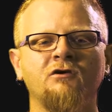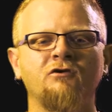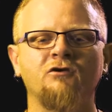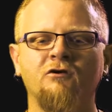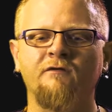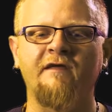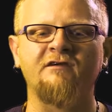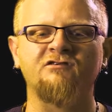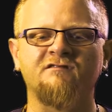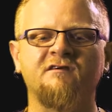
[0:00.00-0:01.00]
You know, and
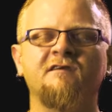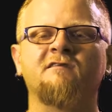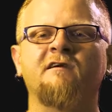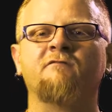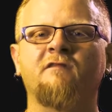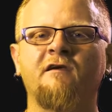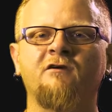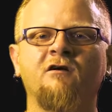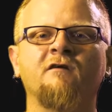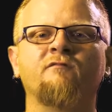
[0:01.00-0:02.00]
that just kicked
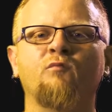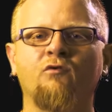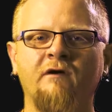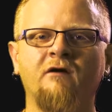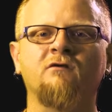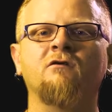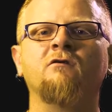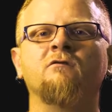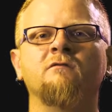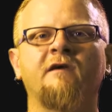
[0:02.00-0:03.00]
everything off. More
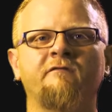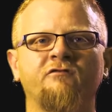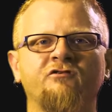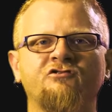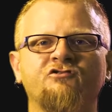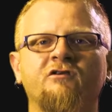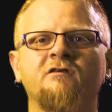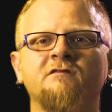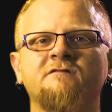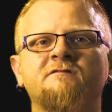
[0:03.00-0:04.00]
alcohol, heavier
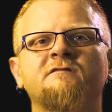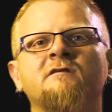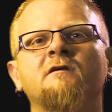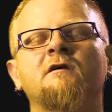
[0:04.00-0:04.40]
drugs.